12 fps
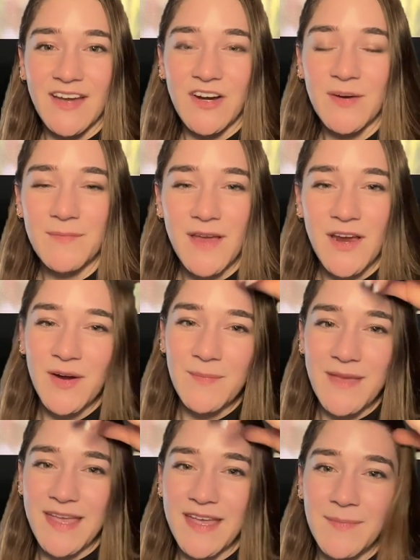I
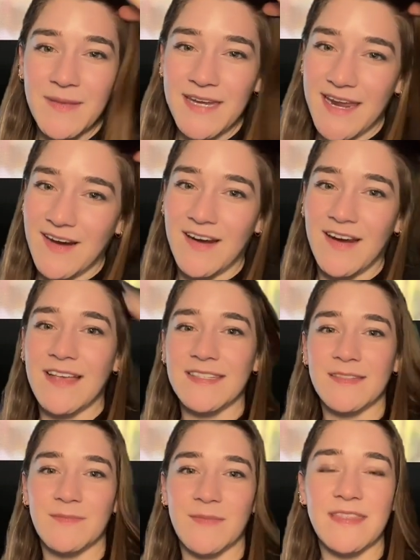don't know,
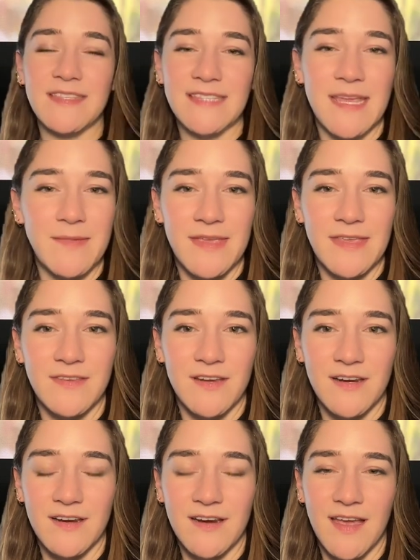again, like if
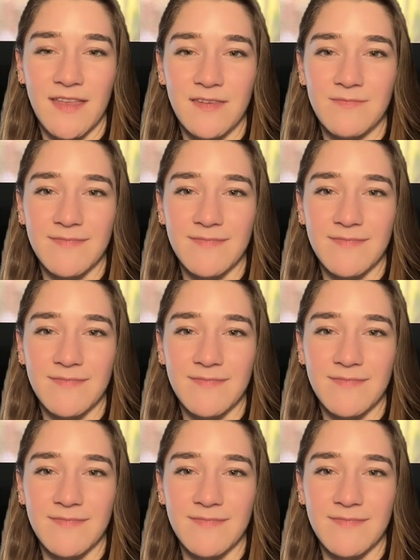that's